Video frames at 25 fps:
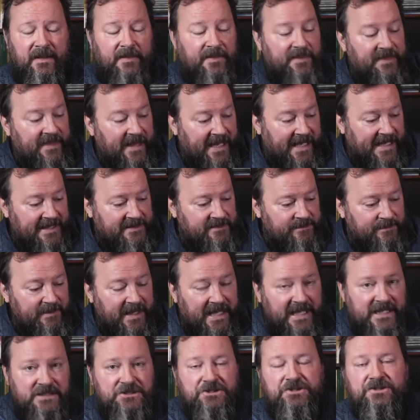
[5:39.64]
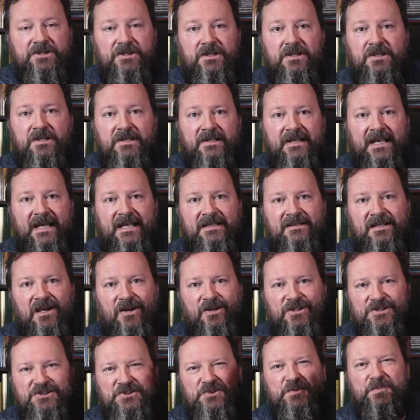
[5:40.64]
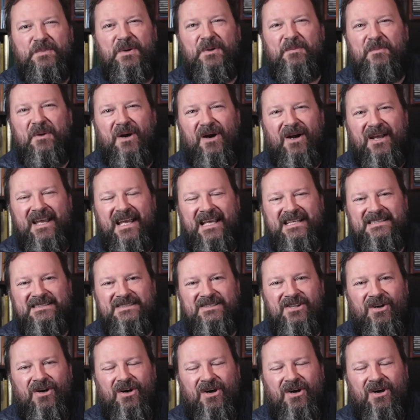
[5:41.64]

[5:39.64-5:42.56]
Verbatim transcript: that make sure that our supermarkets